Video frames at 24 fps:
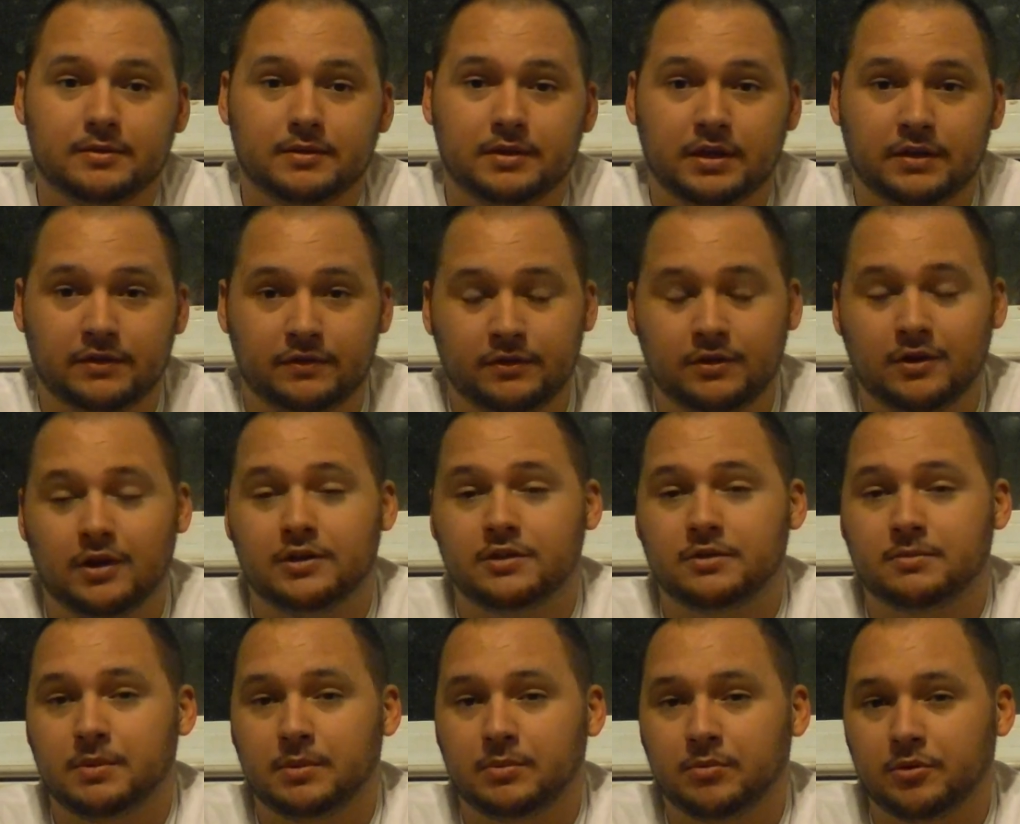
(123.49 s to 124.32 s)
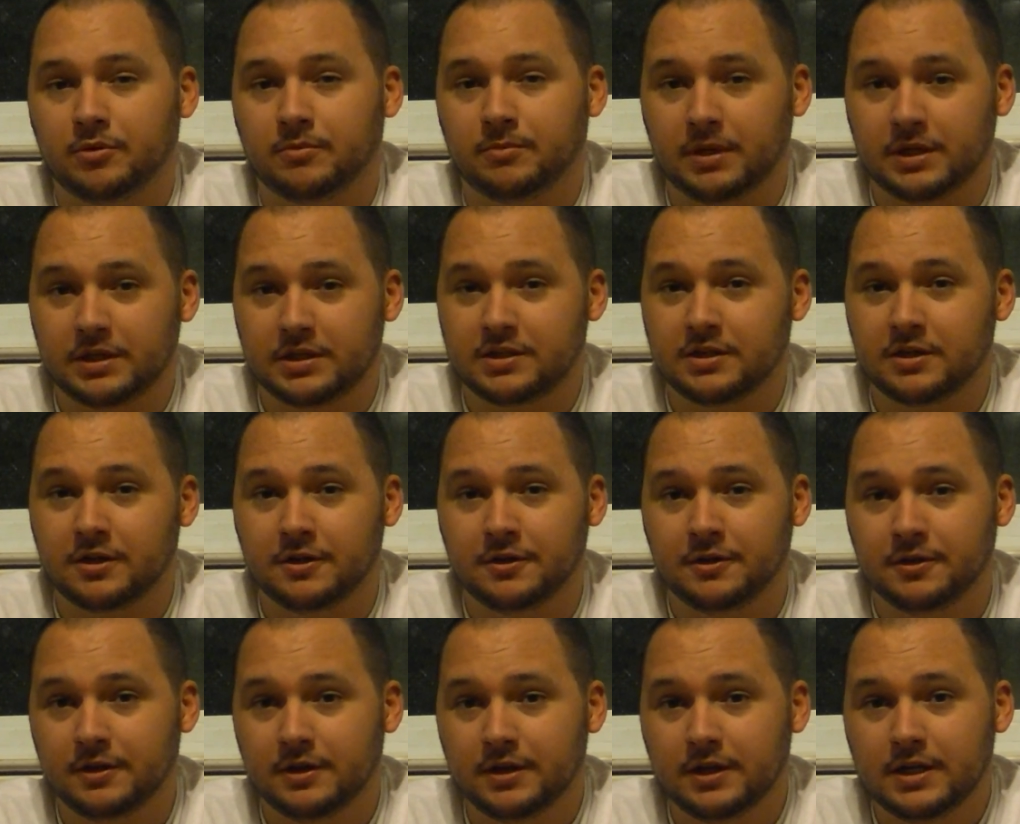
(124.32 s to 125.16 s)
if you guys remember, my
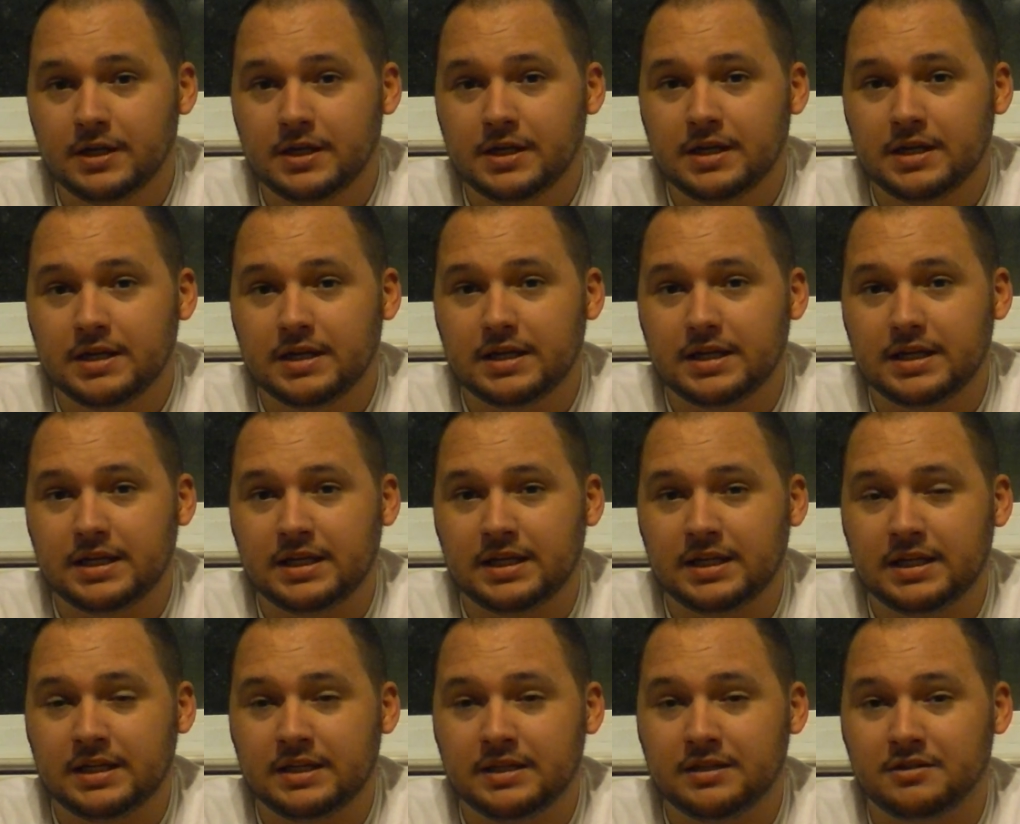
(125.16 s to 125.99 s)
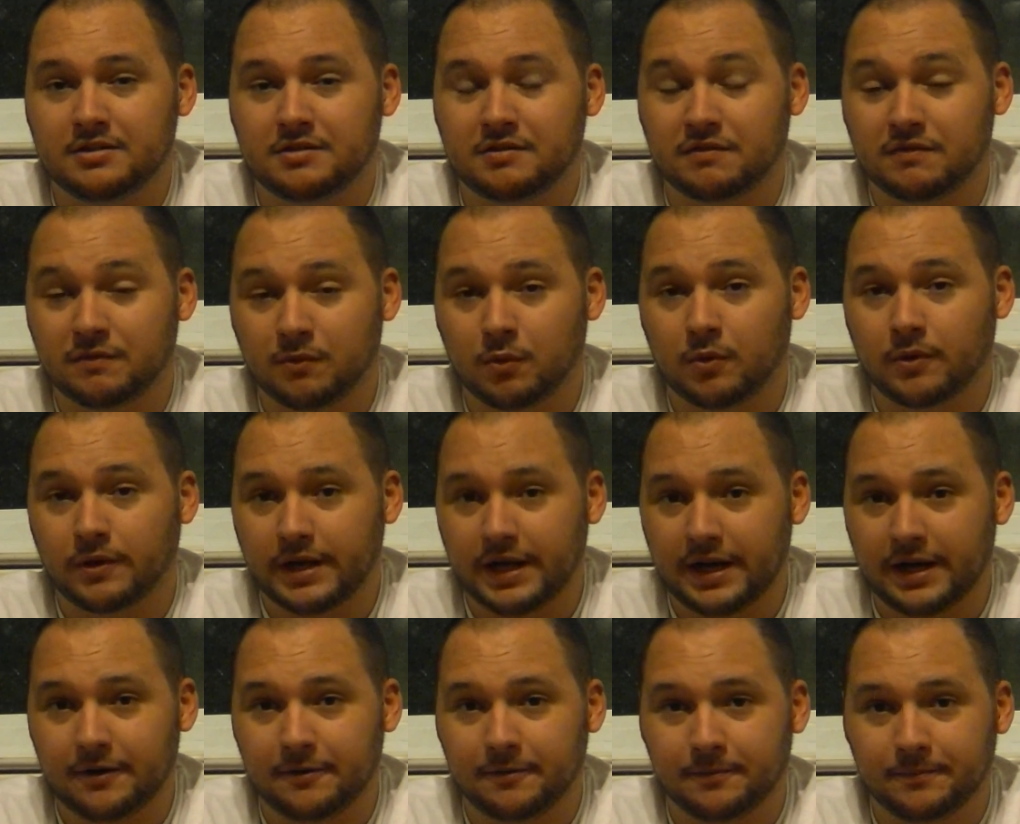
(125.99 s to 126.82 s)
son, is four
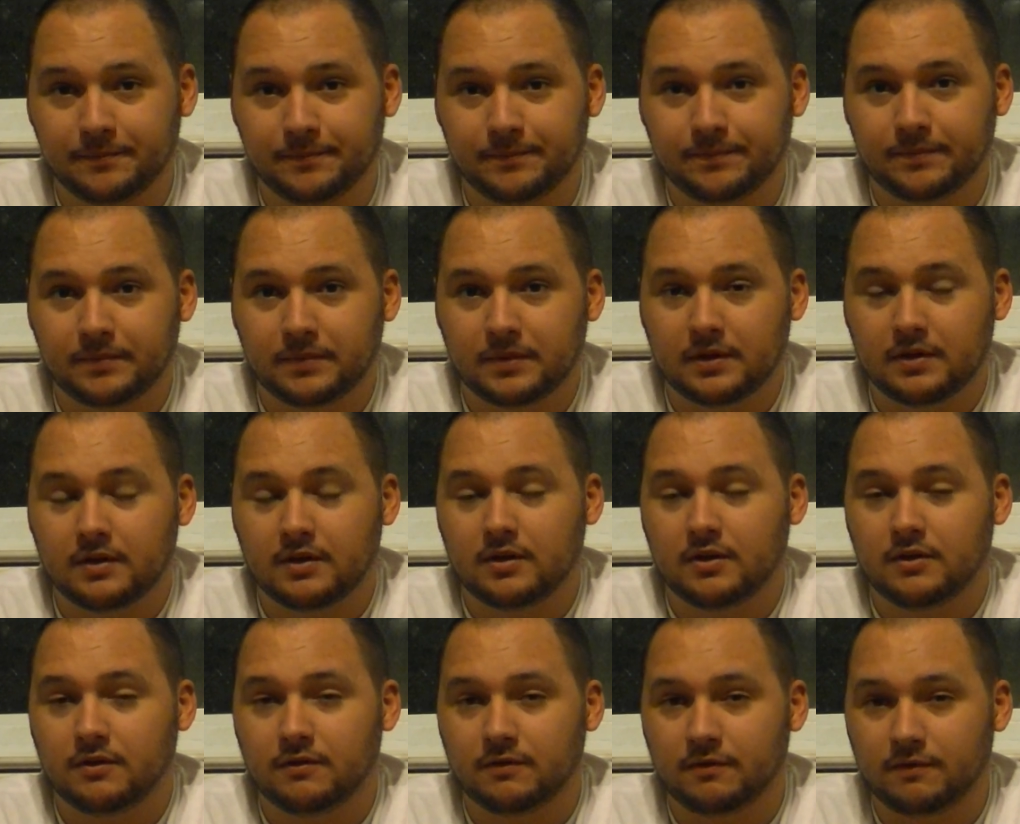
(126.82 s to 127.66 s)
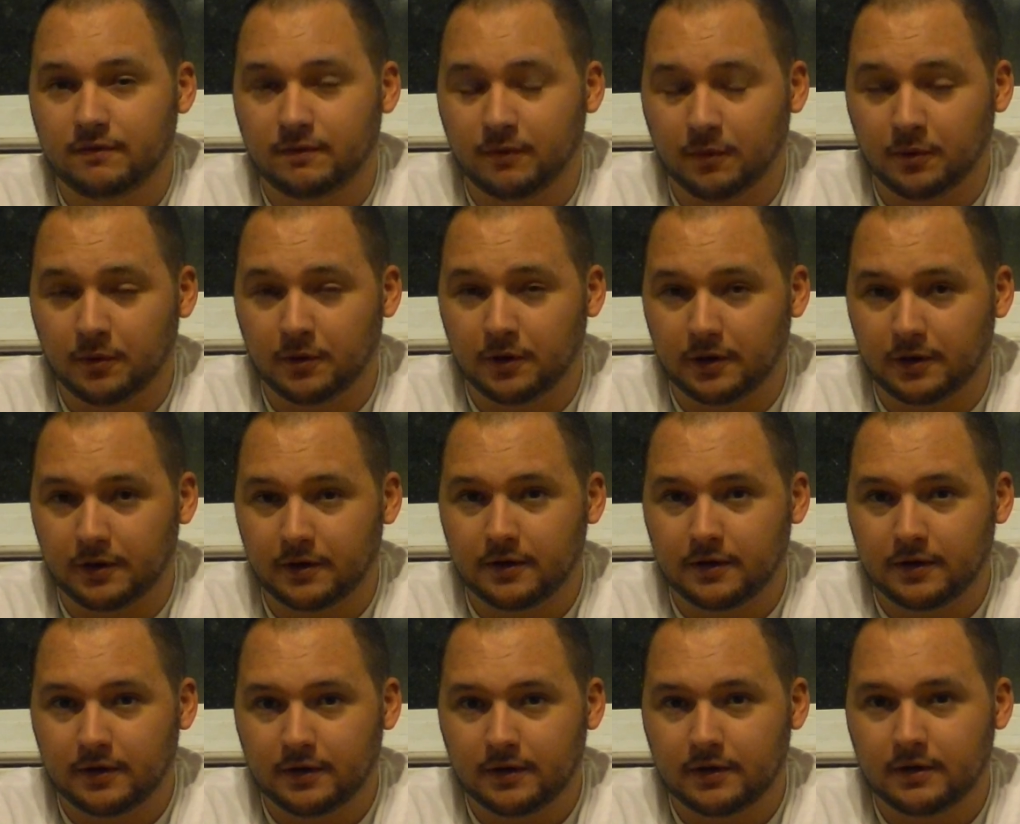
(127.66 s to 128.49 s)
now. Four.
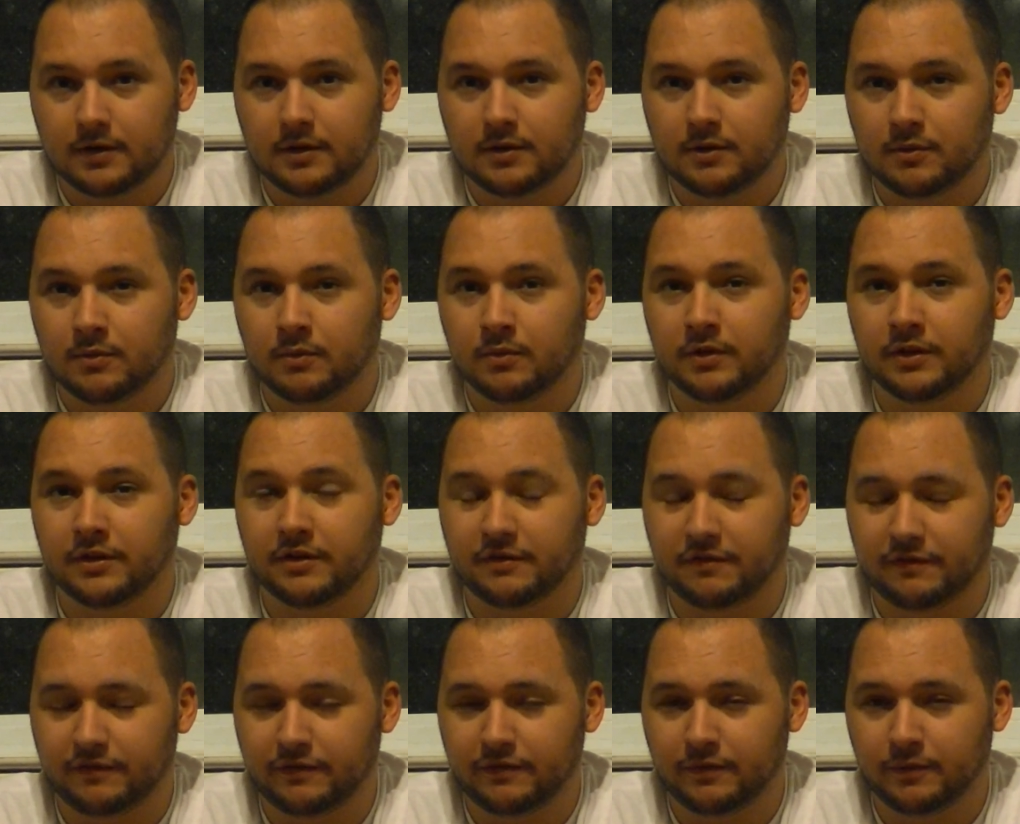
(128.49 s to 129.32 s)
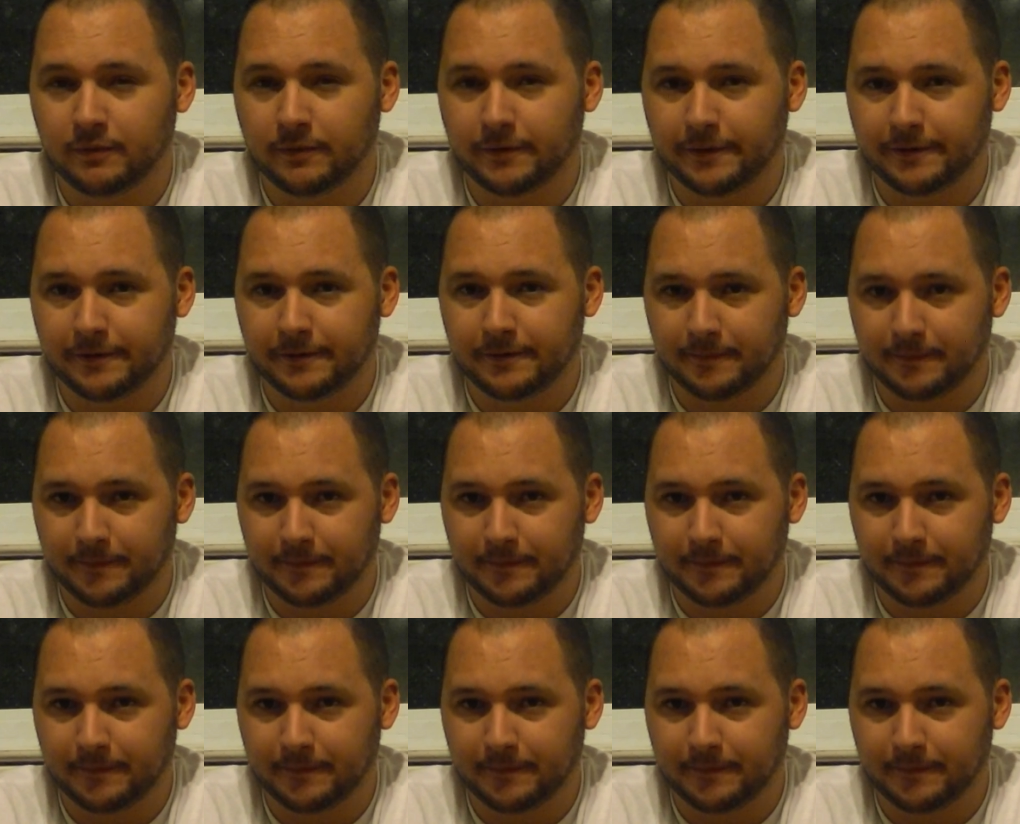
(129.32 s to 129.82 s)
With a four.